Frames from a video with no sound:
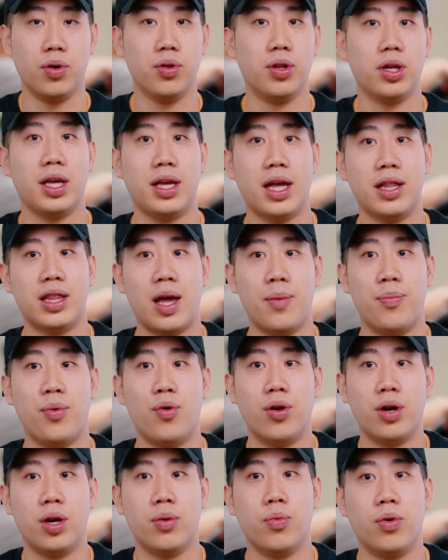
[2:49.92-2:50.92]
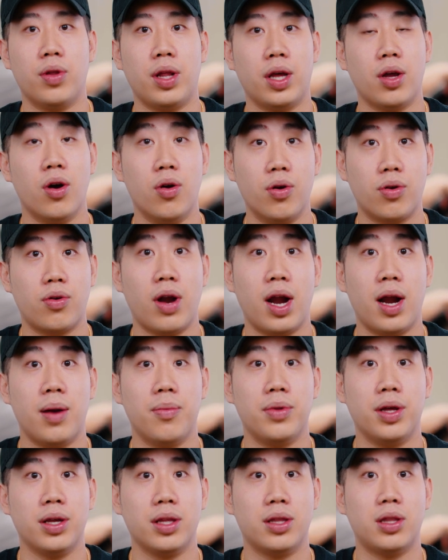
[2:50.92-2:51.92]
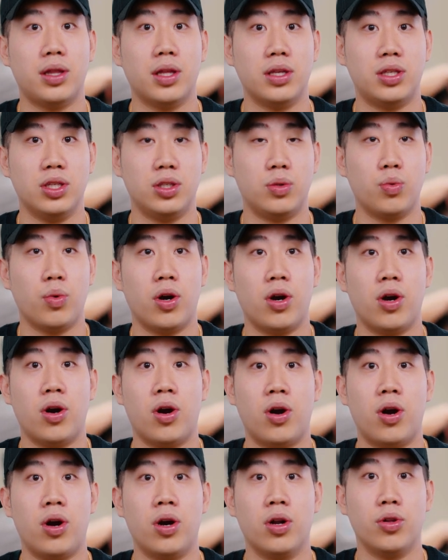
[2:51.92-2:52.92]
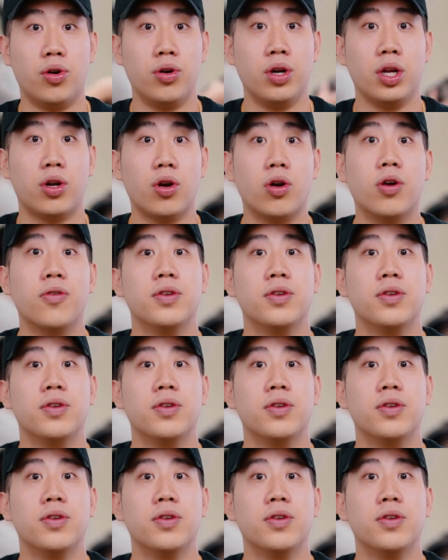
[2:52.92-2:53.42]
looking at that board and we were like, oh crap, like this is where our learning curve